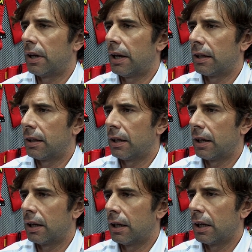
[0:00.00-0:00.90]

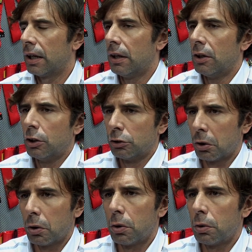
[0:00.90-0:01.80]
and
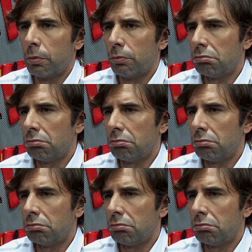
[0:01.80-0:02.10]
so